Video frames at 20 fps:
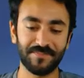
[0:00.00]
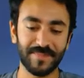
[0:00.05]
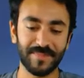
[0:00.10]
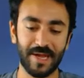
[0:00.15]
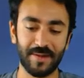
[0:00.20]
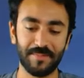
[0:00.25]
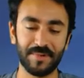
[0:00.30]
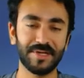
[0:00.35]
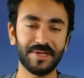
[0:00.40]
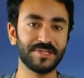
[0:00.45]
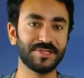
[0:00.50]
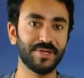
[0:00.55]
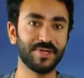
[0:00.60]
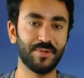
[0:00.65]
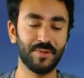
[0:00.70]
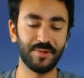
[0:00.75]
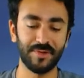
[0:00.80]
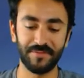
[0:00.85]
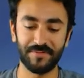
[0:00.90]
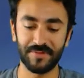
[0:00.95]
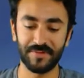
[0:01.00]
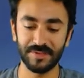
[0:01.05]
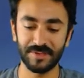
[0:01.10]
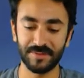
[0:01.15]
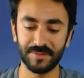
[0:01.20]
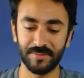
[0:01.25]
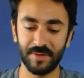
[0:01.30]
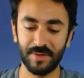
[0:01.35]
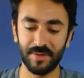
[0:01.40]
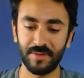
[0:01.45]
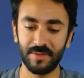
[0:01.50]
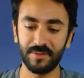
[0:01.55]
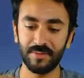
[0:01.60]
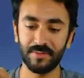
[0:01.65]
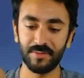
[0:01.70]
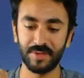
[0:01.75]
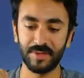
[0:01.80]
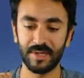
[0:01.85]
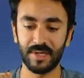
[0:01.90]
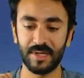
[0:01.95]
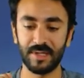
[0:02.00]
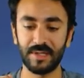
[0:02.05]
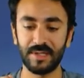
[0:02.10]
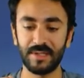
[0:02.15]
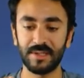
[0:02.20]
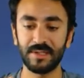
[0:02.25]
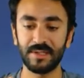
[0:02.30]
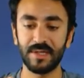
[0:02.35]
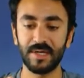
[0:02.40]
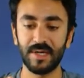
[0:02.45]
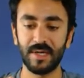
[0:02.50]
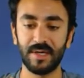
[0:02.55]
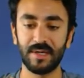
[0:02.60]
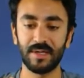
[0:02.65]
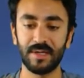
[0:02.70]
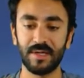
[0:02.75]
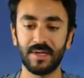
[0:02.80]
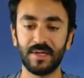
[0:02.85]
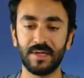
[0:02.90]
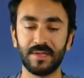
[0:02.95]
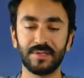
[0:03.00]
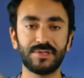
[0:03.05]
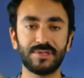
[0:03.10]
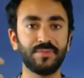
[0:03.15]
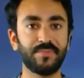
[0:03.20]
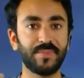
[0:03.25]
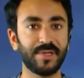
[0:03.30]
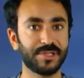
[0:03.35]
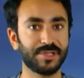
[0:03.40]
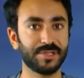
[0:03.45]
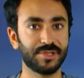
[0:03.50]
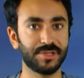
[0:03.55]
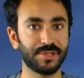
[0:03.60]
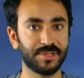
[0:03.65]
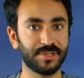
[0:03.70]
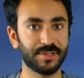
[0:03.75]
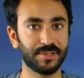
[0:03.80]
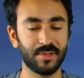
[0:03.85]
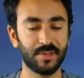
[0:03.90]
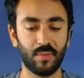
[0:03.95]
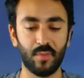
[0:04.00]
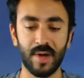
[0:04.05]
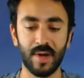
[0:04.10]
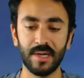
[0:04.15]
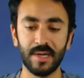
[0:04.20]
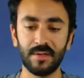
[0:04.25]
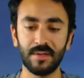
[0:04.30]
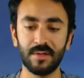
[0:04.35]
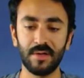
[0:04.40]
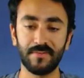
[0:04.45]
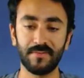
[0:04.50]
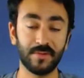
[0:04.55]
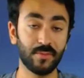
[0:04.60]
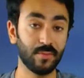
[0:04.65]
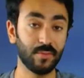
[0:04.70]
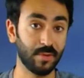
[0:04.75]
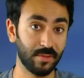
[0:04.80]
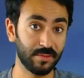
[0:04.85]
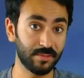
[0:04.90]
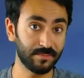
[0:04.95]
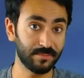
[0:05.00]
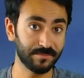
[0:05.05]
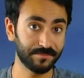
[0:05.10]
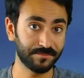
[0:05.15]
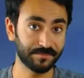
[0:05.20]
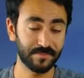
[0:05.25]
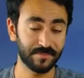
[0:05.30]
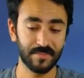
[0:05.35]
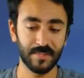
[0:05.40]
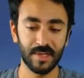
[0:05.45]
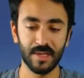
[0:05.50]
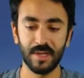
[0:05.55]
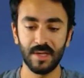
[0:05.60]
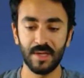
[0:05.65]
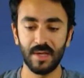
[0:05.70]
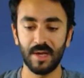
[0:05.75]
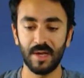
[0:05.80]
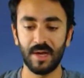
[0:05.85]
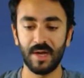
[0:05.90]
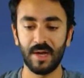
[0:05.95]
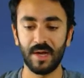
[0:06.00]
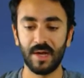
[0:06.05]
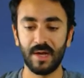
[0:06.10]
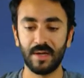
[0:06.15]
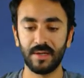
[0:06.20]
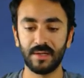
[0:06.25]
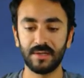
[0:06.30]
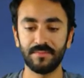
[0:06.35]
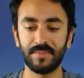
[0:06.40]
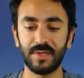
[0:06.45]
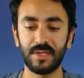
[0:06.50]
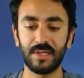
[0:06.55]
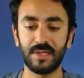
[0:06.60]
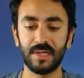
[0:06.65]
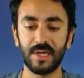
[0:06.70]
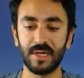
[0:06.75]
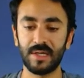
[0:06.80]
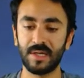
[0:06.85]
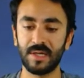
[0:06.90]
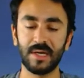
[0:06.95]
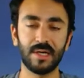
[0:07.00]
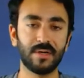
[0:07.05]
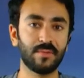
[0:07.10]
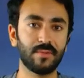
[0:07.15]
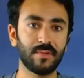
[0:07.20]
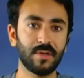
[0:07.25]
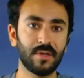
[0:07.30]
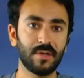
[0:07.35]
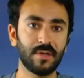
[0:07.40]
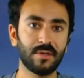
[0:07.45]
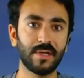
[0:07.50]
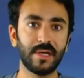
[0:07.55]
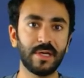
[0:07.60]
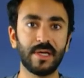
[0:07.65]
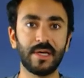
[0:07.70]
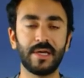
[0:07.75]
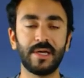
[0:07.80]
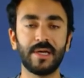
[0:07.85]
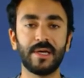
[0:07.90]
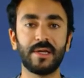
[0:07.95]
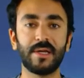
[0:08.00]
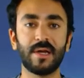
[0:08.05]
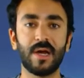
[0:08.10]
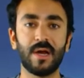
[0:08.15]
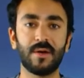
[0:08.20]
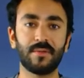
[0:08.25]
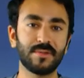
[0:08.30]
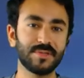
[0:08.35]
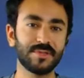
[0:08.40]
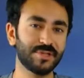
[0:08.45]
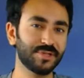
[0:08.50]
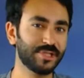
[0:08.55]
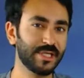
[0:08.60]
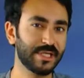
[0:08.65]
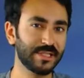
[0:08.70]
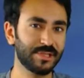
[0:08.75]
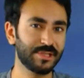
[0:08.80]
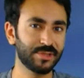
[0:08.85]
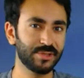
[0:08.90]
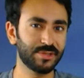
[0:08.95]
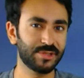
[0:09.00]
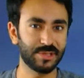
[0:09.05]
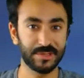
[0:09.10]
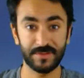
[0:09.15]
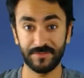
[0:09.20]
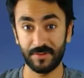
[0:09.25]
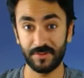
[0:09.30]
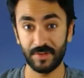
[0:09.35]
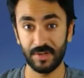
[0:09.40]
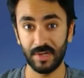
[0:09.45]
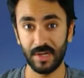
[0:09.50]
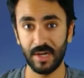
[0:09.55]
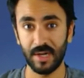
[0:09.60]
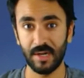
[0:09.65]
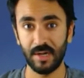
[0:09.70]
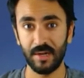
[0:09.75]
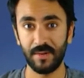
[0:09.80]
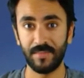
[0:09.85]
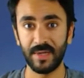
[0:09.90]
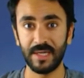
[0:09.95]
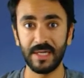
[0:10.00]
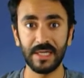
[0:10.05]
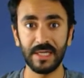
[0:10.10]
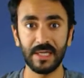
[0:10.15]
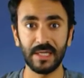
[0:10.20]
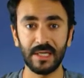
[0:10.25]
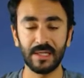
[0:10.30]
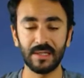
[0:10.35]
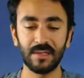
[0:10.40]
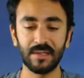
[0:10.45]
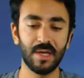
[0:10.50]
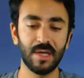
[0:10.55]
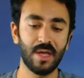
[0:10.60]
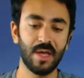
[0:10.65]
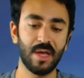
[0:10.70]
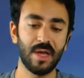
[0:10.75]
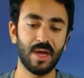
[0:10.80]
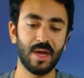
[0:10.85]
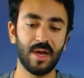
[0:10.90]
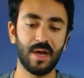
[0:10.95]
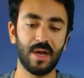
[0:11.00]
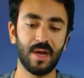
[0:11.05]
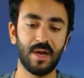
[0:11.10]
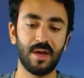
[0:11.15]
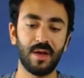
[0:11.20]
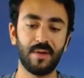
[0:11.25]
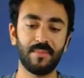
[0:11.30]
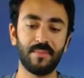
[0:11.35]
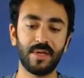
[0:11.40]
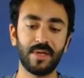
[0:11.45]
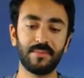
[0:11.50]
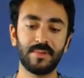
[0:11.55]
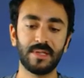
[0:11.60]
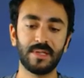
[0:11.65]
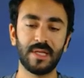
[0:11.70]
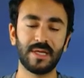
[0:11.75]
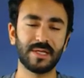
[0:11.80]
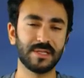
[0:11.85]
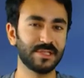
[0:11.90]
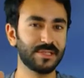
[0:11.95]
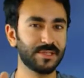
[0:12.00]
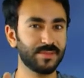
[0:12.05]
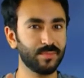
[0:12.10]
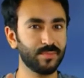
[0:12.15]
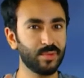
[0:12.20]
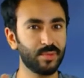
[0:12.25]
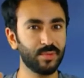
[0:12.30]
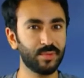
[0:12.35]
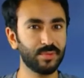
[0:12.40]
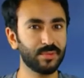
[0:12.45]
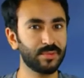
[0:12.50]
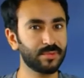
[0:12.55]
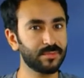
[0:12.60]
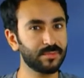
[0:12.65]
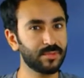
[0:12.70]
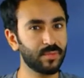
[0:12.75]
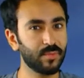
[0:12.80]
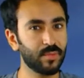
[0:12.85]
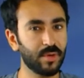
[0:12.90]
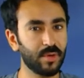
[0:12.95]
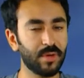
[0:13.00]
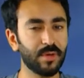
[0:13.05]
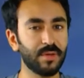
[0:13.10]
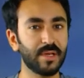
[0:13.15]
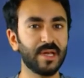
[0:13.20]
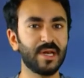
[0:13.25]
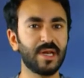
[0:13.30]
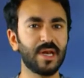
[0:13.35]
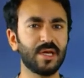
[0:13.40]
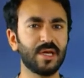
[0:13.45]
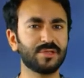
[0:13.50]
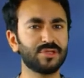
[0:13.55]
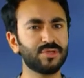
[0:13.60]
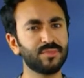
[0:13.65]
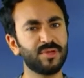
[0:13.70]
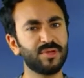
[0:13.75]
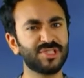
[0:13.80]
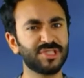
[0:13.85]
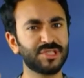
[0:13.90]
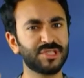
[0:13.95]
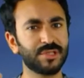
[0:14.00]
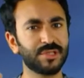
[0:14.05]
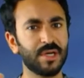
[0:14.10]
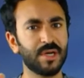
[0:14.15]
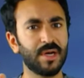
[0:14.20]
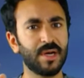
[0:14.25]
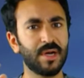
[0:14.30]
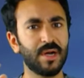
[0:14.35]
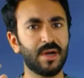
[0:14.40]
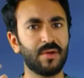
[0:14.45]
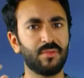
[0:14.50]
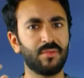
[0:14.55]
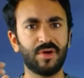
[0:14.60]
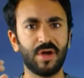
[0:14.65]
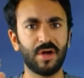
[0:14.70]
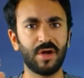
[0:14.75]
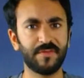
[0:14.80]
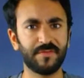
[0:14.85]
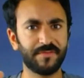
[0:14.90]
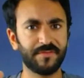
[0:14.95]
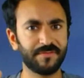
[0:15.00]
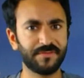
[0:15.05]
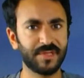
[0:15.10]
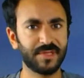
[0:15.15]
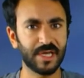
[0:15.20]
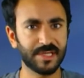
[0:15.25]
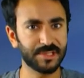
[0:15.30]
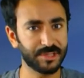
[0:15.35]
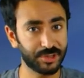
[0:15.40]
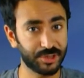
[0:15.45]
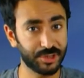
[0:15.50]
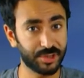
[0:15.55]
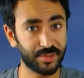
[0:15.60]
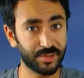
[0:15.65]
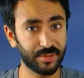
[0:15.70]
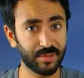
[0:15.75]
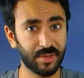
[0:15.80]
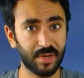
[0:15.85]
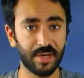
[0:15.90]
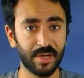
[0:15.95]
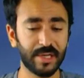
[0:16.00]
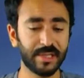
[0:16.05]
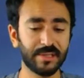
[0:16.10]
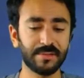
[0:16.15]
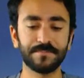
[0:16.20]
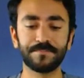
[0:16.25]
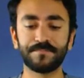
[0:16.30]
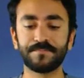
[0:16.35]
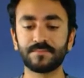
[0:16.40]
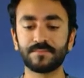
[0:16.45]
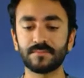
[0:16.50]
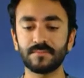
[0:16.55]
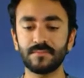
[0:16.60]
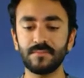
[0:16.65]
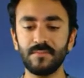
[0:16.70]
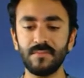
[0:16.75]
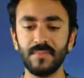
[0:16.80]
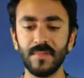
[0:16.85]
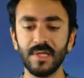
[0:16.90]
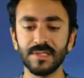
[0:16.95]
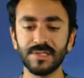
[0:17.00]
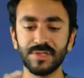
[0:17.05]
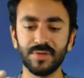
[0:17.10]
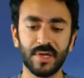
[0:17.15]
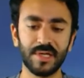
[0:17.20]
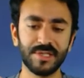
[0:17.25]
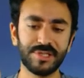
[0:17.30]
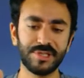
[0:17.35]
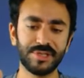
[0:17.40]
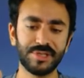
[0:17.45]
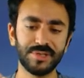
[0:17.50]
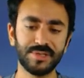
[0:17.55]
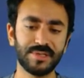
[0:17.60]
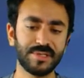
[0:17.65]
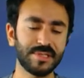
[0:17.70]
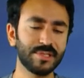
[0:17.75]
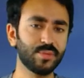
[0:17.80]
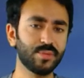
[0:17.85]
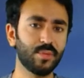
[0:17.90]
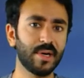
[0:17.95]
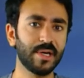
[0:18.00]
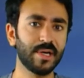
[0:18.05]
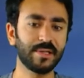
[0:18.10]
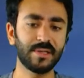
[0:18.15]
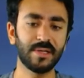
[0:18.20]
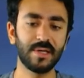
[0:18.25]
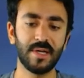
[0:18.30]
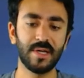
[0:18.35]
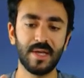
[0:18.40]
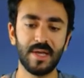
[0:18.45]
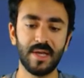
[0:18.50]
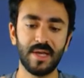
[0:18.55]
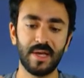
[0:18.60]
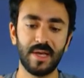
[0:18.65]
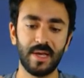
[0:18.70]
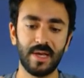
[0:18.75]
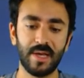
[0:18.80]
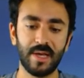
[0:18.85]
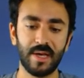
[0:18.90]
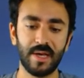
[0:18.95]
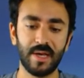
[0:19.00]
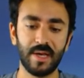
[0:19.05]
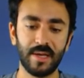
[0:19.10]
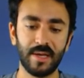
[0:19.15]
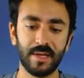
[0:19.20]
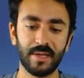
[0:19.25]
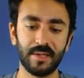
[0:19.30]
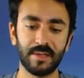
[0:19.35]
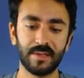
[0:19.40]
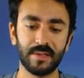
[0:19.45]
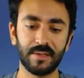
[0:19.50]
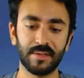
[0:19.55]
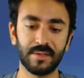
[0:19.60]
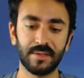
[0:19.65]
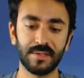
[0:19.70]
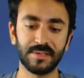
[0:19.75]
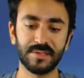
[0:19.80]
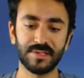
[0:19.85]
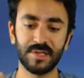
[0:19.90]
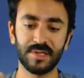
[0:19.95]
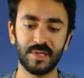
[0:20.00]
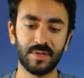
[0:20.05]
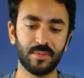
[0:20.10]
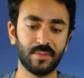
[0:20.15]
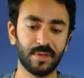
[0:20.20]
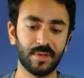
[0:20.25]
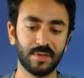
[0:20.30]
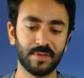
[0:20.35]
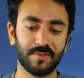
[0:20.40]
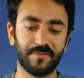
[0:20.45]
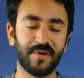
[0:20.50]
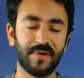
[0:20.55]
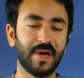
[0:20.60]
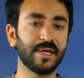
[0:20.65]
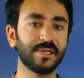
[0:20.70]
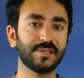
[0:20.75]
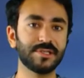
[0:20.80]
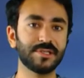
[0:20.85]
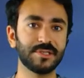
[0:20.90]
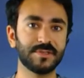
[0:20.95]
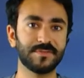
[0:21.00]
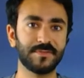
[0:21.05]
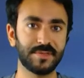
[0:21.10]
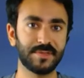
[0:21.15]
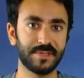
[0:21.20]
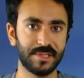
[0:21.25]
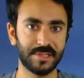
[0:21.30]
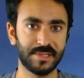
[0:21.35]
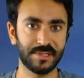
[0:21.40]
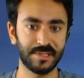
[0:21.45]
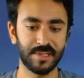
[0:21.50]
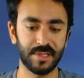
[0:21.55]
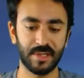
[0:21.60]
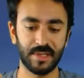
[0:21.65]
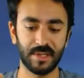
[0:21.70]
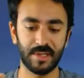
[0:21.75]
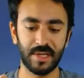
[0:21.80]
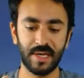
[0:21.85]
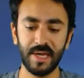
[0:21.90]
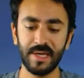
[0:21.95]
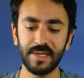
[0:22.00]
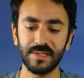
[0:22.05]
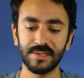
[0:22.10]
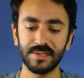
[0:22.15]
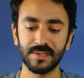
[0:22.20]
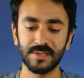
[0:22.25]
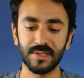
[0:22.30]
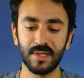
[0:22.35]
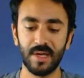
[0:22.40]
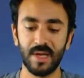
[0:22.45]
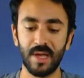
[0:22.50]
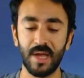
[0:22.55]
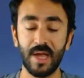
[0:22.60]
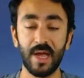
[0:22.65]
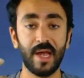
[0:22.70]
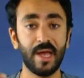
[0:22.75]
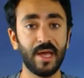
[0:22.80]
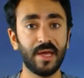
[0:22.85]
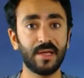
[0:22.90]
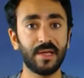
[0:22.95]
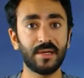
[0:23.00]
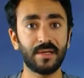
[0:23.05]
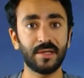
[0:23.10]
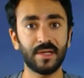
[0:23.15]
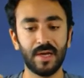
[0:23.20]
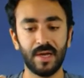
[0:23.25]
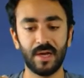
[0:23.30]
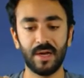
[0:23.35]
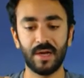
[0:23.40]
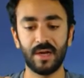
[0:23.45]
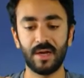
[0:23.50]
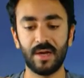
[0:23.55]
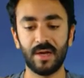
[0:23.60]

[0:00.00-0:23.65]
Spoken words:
All right, so I'm gonna show you. First of all, you're gonna need two pictures. One of a wall. It can be any kind of wall, and I will suggest you, just for beginning, maybe like a smooth wall and not too much rough texture on it. So I choose this one, and it's gonna work fine just for this case.